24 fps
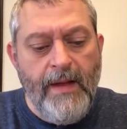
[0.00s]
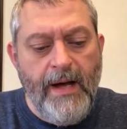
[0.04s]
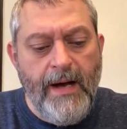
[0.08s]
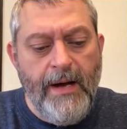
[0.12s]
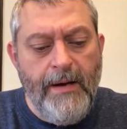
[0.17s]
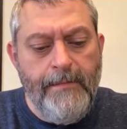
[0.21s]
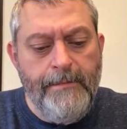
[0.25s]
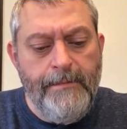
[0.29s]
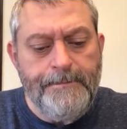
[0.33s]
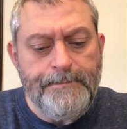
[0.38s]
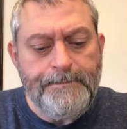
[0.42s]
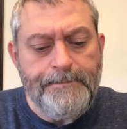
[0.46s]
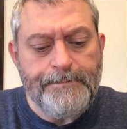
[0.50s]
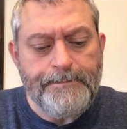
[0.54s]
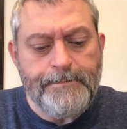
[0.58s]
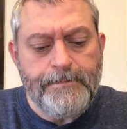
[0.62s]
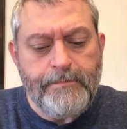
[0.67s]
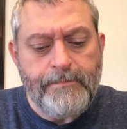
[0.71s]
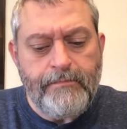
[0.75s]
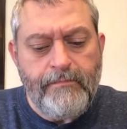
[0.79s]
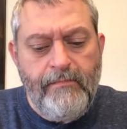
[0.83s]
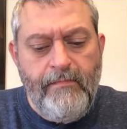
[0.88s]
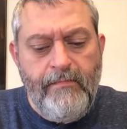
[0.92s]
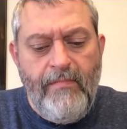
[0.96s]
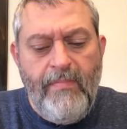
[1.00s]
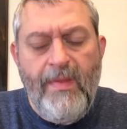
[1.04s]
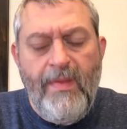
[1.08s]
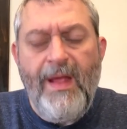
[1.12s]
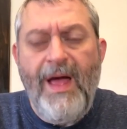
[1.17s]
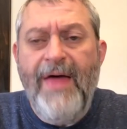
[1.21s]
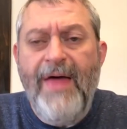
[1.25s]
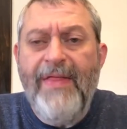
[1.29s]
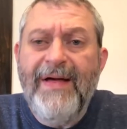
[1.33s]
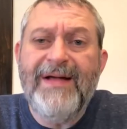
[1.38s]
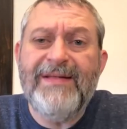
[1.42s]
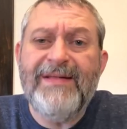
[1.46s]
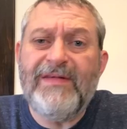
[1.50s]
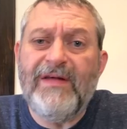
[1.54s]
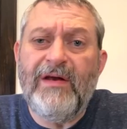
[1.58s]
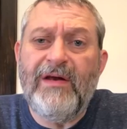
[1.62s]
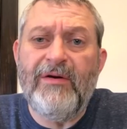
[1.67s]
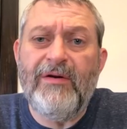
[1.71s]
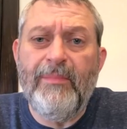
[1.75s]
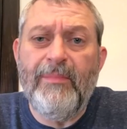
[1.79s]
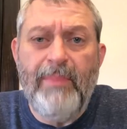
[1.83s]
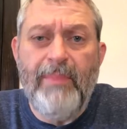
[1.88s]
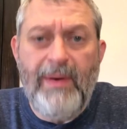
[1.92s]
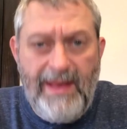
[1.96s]
Um, I think it's a
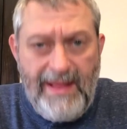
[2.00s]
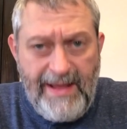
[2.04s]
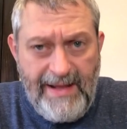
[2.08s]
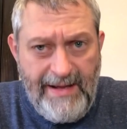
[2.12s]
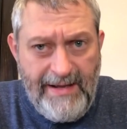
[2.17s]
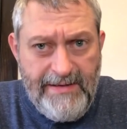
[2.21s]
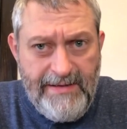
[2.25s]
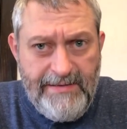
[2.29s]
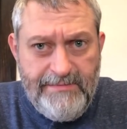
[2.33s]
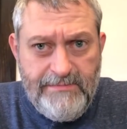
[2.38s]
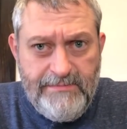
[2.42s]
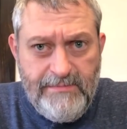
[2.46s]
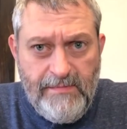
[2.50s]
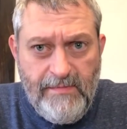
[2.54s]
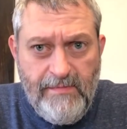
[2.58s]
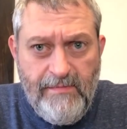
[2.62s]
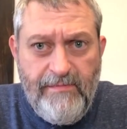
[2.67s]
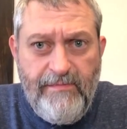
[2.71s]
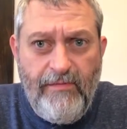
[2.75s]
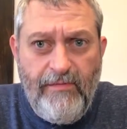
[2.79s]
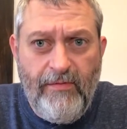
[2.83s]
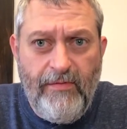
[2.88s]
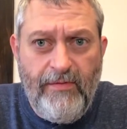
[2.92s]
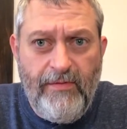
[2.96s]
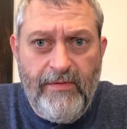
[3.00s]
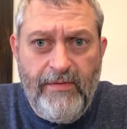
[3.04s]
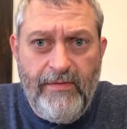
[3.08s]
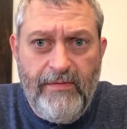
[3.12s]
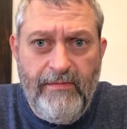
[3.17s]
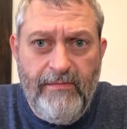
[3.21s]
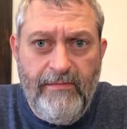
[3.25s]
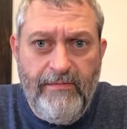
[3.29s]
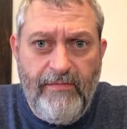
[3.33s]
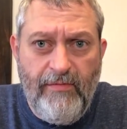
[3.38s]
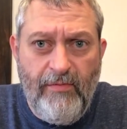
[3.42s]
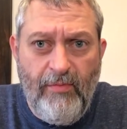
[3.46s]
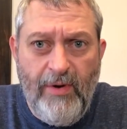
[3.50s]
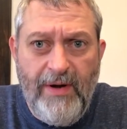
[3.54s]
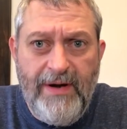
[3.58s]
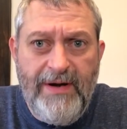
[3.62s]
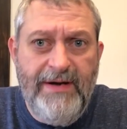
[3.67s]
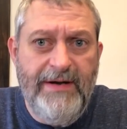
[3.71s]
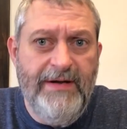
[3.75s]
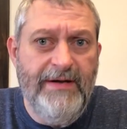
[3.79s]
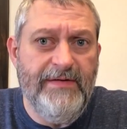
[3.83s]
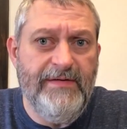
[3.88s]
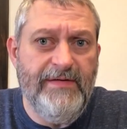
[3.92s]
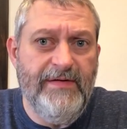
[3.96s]
little bland for for what
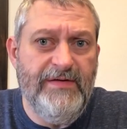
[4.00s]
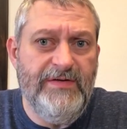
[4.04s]
it is.